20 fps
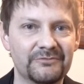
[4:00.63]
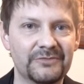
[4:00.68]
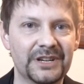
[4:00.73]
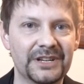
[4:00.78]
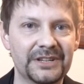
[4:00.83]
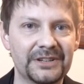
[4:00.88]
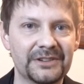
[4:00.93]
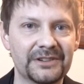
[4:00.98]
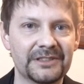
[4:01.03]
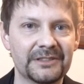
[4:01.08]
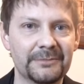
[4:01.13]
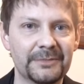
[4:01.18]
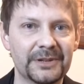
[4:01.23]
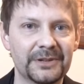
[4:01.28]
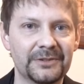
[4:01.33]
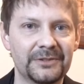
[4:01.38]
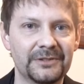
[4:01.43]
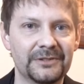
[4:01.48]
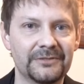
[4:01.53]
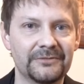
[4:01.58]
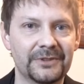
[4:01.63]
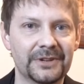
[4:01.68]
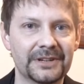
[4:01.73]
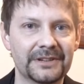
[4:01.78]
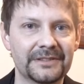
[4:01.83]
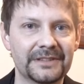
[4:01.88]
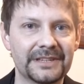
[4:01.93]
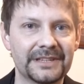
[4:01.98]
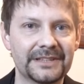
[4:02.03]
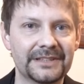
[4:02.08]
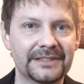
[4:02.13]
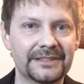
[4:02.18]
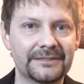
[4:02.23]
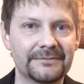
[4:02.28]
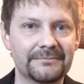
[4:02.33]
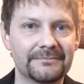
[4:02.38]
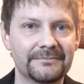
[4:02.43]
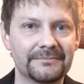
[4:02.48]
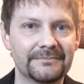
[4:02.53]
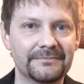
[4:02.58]
when you're in the middle of one of these
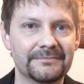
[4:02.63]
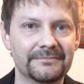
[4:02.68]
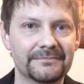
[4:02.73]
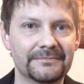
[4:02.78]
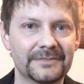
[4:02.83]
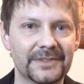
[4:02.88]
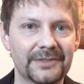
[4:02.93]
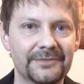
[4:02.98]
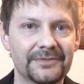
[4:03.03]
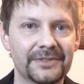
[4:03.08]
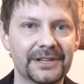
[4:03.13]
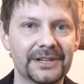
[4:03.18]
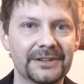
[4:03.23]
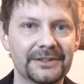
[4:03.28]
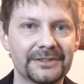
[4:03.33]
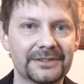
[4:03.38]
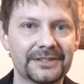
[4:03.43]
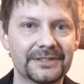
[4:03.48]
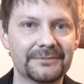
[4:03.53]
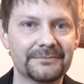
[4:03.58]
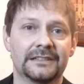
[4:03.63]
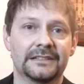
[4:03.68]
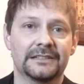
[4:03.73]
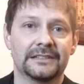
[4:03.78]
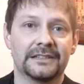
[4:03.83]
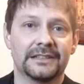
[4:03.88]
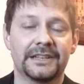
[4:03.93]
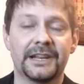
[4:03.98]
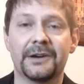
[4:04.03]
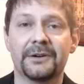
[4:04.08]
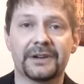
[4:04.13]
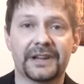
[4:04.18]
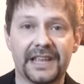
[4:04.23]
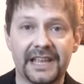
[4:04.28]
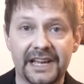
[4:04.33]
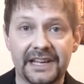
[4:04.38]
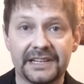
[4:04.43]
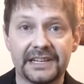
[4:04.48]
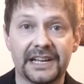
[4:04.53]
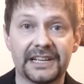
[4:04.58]
flares. Now
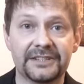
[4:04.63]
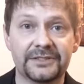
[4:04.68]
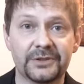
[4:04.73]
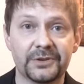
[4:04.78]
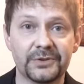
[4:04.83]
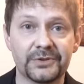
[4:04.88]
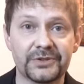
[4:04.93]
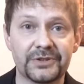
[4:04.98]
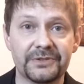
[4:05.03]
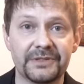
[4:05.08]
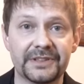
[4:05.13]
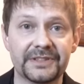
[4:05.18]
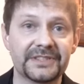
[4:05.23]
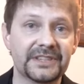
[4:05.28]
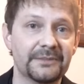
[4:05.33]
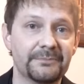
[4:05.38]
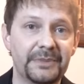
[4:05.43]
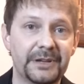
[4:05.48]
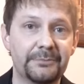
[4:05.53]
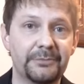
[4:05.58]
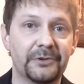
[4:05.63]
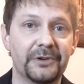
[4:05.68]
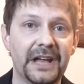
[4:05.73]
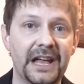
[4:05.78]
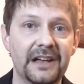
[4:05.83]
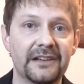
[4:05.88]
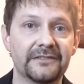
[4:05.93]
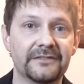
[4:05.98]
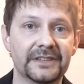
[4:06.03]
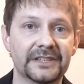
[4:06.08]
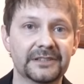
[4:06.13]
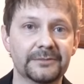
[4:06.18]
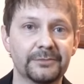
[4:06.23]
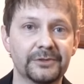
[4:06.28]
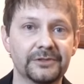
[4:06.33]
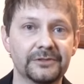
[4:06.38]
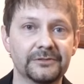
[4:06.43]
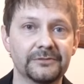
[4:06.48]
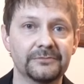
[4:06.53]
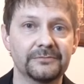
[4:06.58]
again, I told you that some people have
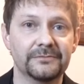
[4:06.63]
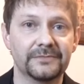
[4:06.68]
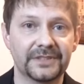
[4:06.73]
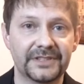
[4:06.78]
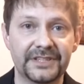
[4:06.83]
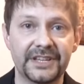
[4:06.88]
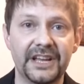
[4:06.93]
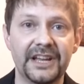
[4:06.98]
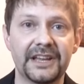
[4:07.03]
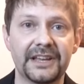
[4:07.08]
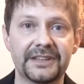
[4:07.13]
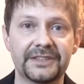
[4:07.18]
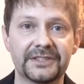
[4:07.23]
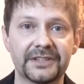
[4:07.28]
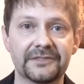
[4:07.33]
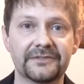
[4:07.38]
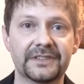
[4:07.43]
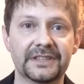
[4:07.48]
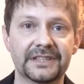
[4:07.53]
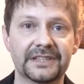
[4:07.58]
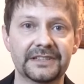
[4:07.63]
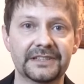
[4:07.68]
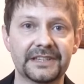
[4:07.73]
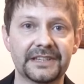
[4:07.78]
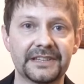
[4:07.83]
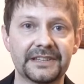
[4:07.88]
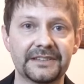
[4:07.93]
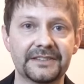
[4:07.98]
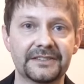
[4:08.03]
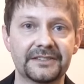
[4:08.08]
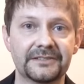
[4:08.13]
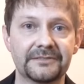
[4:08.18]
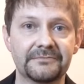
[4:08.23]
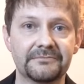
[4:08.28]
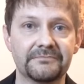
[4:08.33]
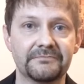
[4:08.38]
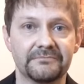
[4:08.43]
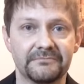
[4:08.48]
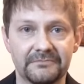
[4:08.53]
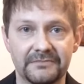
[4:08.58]
visible signs of the disease
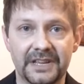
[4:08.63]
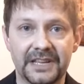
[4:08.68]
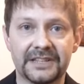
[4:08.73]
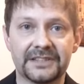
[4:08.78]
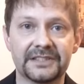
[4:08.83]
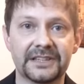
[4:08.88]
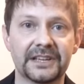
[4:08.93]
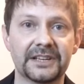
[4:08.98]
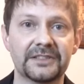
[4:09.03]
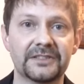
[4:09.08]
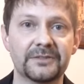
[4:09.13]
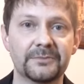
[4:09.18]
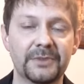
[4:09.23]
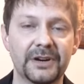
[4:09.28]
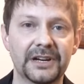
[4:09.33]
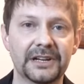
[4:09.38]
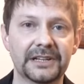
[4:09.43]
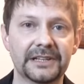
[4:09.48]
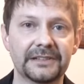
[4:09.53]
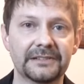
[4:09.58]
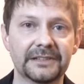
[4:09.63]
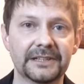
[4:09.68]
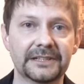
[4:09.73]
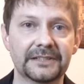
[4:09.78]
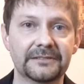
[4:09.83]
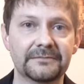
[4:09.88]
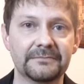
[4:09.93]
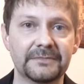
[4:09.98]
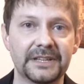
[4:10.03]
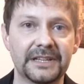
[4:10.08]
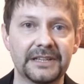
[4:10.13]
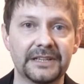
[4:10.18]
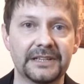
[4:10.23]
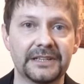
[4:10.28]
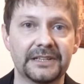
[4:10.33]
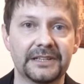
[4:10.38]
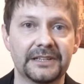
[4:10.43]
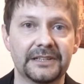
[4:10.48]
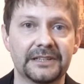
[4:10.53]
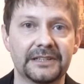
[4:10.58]
inside their body. Like,
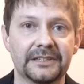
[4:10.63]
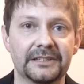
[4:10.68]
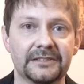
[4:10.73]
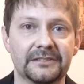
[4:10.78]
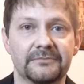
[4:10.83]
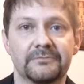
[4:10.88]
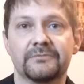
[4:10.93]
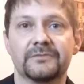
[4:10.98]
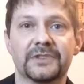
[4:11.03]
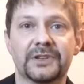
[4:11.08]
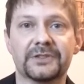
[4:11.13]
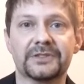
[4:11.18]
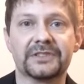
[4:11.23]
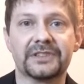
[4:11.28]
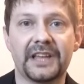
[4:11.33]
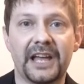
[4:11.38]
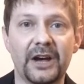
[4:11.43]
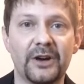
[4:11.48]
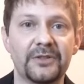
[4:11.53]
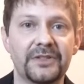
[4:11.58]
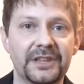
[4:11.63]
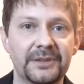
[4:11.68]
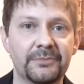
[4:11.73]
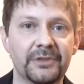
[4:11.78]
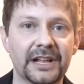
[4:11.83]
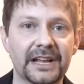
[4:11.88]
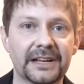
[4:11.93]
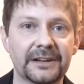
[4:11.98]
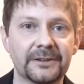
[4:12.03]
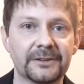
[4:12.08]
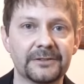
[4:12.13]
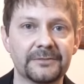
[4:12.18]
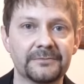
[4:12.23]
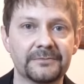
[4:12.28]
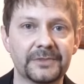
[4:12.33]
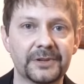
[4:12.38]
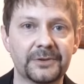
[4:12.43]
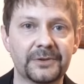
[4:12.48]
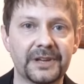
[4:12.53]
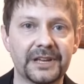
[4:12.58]
there's the healthy bladder,
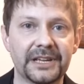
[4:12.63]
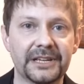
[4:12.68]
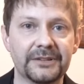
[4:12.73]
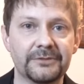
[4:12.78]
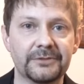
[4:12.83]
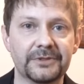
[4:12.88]
okay,